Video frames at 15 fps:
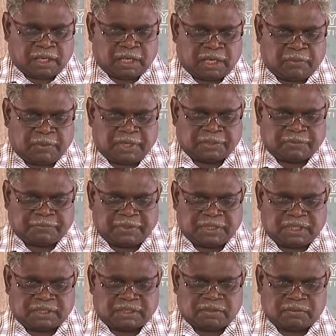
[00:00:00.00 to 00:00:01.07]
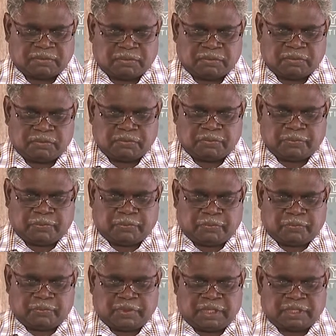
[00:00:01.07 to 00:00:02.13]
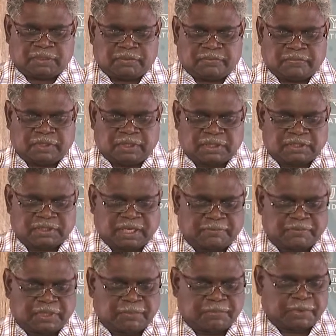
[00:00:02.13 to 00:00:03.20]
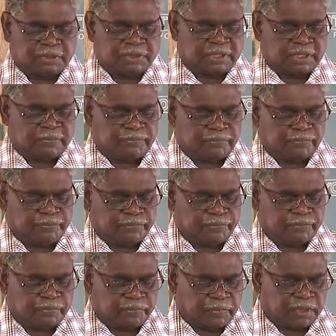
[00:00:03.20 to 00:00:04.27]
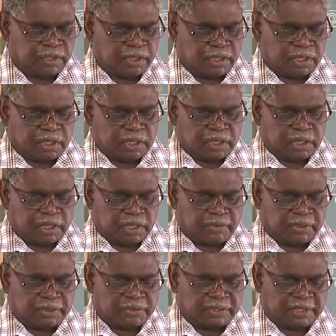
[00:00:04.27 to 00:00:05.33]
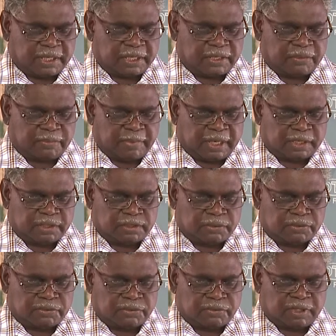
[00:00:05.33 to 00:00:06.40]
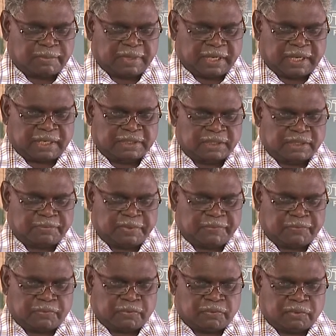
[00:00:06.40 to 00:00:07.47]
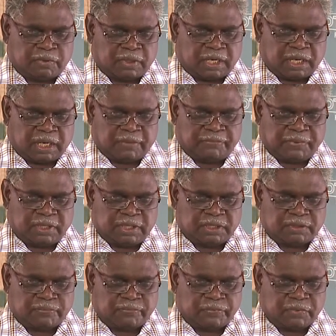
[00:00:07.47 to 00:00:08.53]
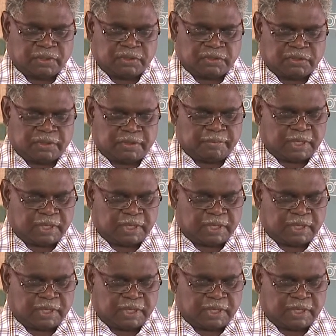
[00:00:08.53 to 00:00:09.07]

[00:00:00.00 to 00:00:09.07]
I want to finish with something positive. I want to take you back to the Macassans before I finish to